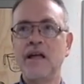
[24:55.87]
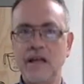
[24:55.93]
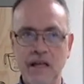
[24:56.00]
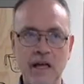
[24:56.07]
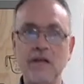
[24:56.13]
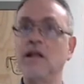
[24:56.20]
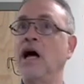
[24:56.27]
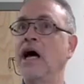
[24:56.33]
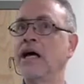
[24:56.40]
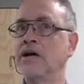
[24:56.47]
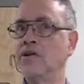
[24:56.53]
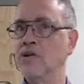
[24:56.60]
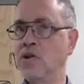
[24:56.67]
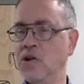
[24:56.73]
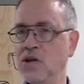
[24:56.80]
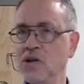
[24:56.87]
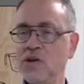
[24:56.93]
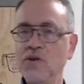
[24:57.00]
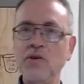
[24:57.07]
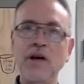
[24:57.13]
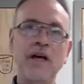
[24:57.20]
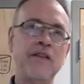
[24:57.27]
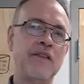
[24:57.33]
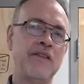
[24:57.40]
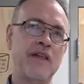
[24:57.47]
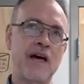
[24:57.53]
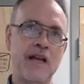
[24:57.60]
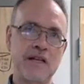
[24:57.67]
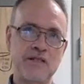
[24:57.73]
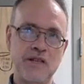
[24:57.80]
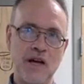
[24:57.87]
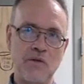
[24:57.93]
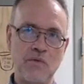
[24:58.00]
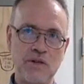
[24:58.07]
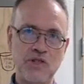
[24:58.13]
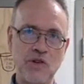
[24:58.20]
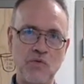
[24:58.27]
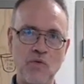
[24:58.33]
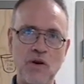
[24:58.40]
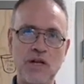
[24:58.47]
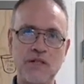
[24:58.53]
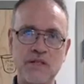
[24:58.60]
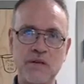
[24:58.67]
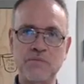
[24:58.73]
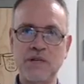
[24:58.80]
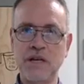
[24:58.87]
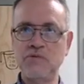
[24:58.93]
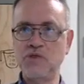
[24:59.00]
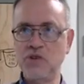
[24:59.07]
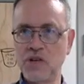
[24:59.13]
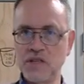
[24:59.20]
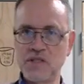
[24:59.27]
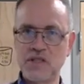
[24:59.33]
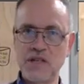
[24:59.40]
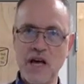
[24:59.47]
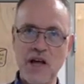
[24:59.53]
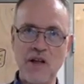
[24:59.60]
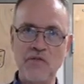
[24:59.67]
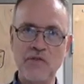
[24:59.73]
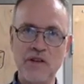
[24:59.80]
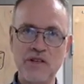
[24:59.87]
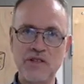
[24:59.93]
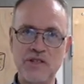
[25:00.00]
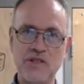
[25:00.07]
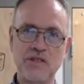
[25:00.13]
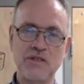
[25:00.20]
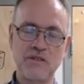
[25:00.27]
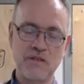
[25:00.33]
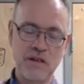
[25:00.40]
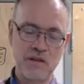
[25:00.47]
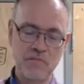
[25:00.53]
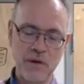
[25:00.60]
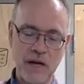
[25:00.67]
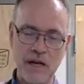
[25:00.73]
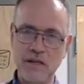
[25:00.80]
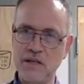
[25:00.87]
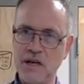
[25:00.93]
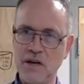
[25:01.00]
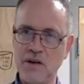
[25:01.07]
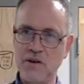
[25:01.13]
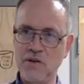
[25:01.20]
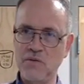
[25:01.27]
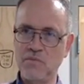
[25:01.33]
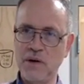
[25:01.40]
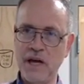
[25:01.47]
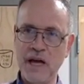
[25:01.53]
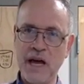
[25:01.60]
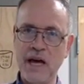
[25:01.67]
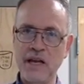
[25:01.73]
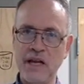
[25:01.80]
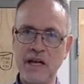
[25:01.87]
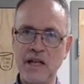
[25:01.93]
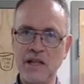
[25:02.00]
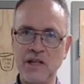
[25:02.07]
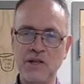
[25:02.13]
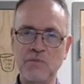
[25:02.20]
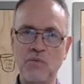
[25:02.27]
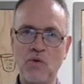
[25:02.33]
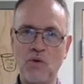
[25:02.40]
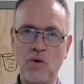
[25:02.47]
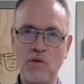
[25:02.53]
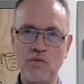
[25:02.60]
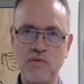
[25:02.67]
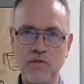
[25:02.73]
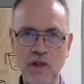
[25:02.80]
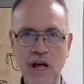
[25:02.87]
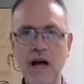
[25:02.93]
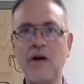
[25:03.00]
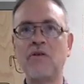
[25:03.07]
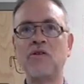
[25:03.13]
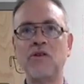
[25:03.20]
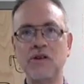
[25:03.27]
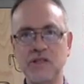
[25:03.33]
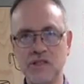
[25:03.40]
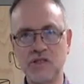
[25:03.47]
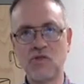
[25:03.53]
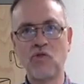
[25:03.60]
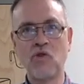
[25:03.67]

Yeah, like glue, and that is not what you want. Sometimes you can salvage a pie dough by adding a little more flour and just